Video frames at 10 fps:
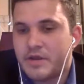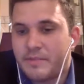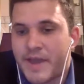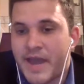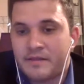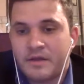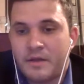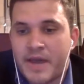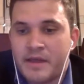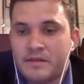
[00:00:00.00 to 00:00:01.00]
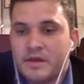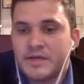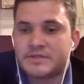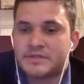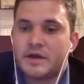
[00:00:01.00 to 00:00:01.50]
and patent law
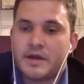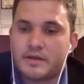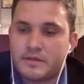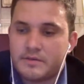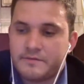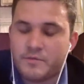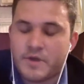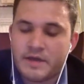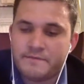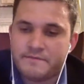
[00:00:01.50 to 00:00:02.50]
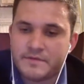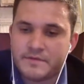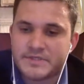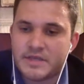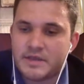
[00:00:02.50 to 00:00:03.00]
is not, from what I've
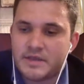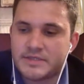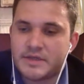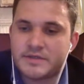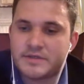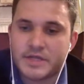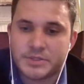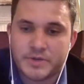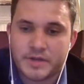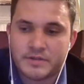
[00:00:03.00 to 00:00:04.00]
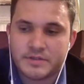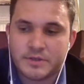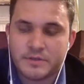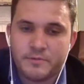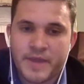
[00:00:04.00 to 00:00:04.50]
seen, is not saturated. So
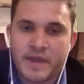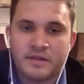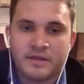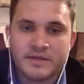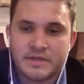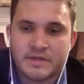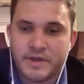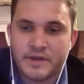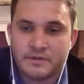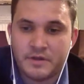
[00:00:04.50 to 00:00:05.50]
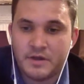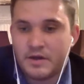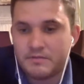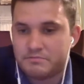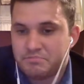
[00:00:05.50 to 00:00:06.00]
if you patent law instead of regular
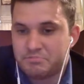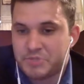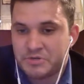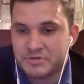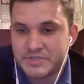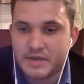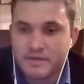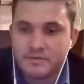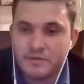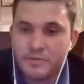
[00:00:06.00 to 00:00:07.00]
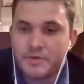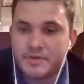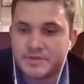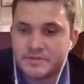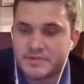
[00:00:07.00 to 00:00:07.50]
law, you're set. Nobody
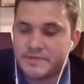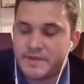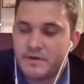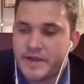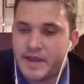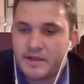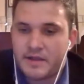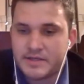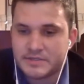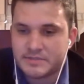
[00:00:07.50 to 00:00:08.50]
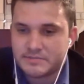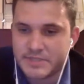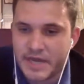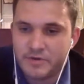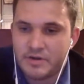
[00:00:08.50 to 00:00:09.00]
wants to sit there and analyze
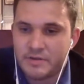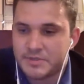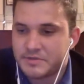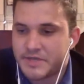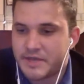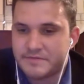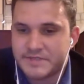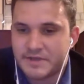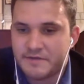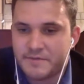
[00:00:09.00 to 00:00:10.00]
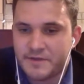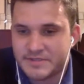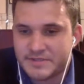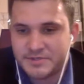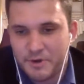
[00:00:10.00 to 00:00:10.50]
diagrams all day of stuff because
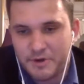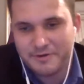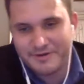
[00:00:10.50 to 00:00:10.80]
it's too hard.